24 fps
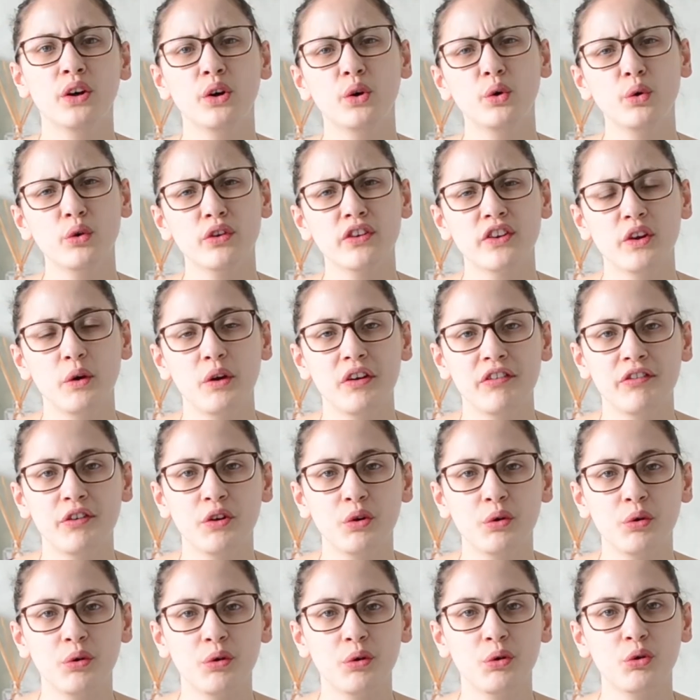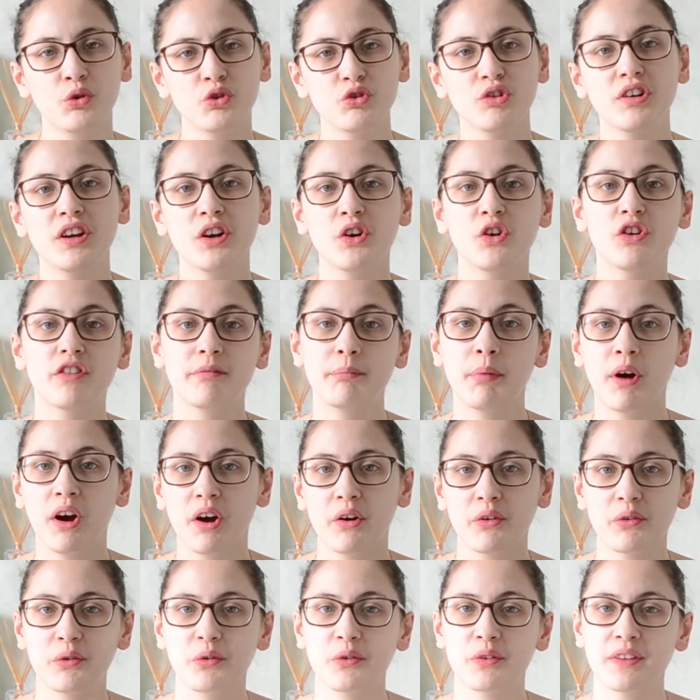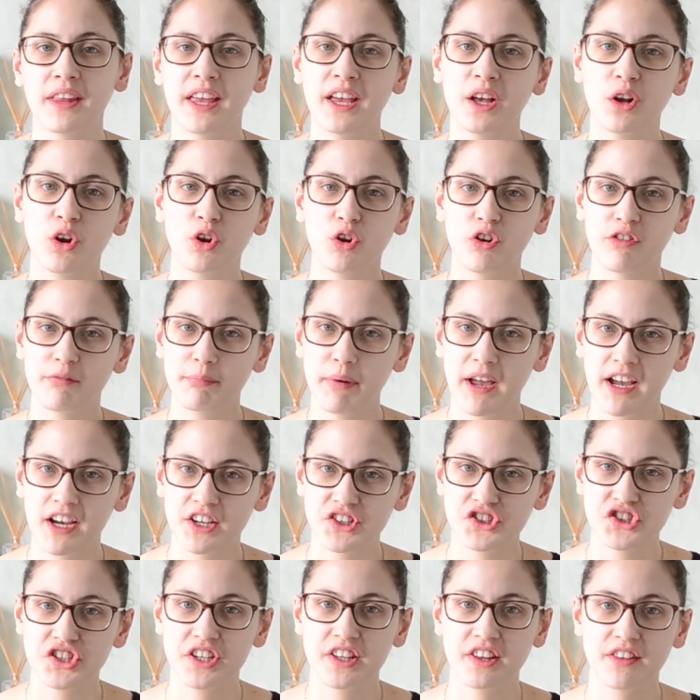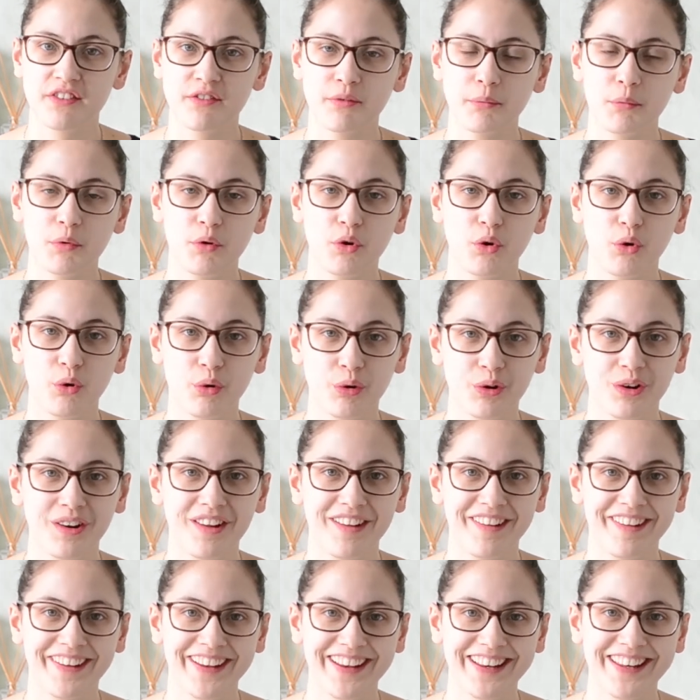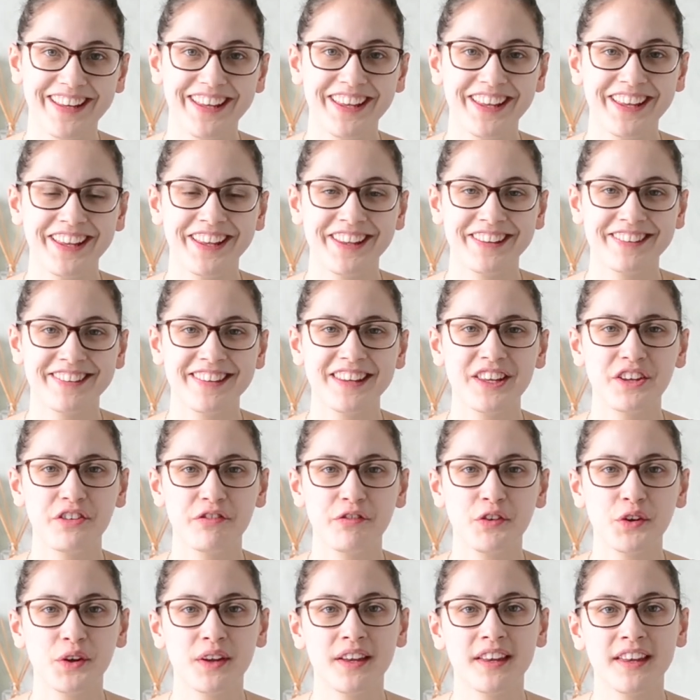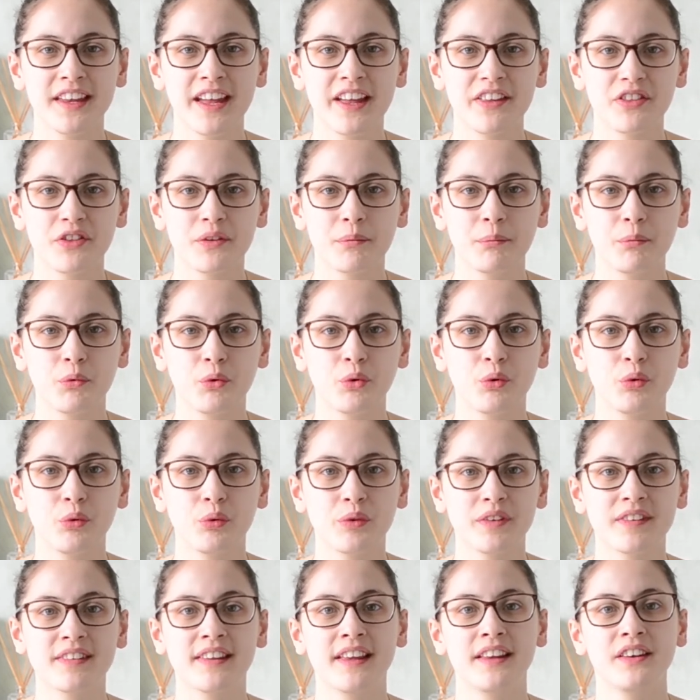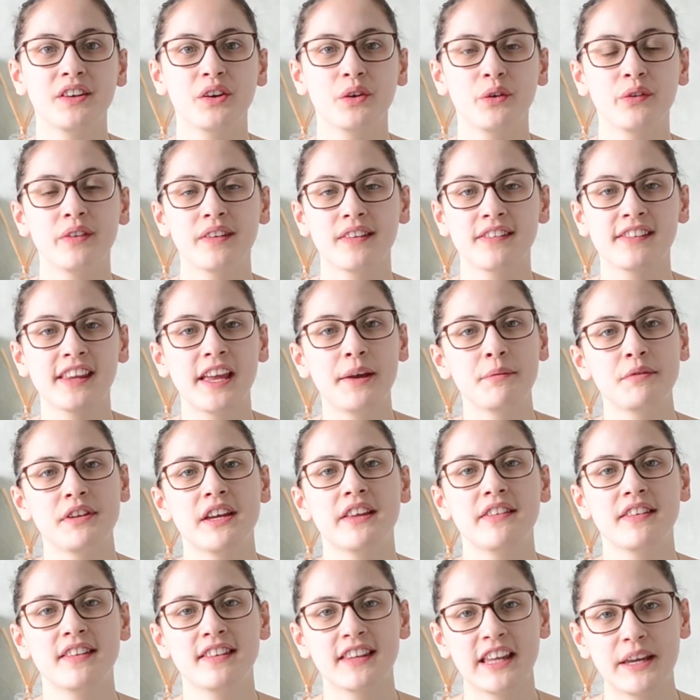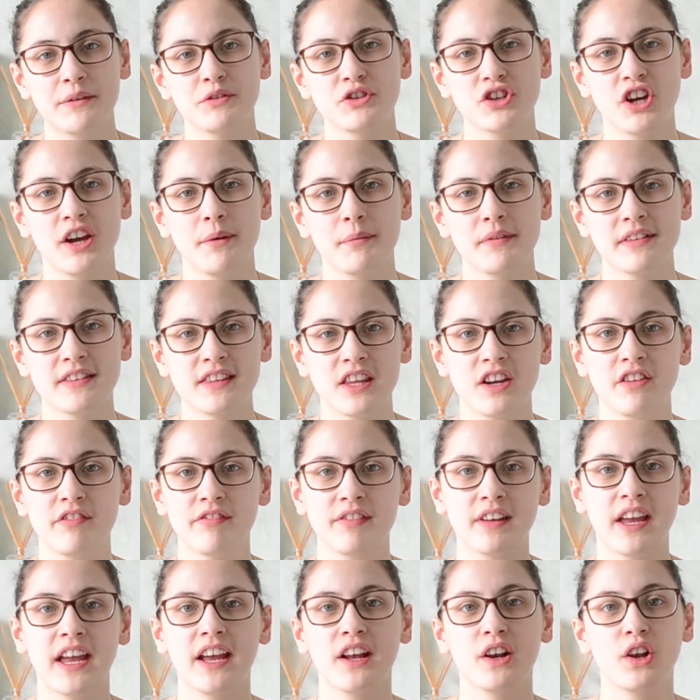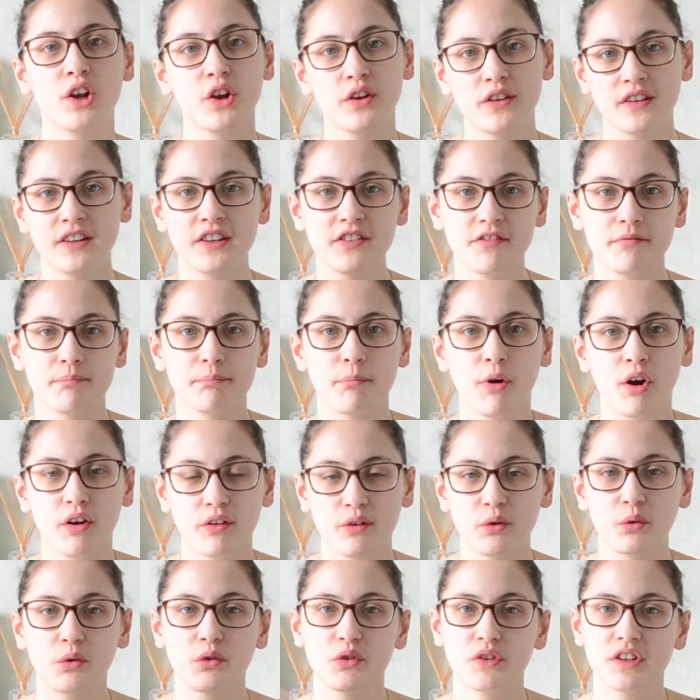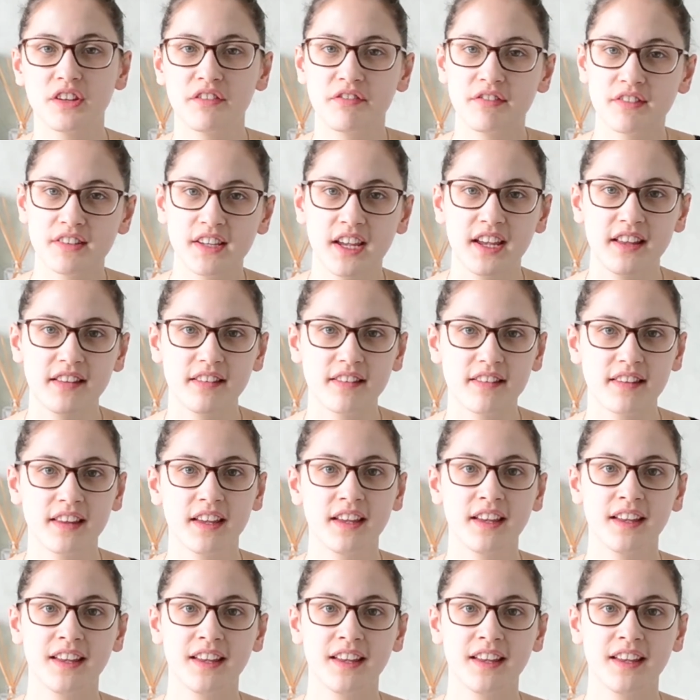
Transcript: Also, if you're ordering a lot of parcels, getting a lot of packagings from online, seeing if you can get them all sent on the same day at the same time instead of getting loads of different parcels on different days.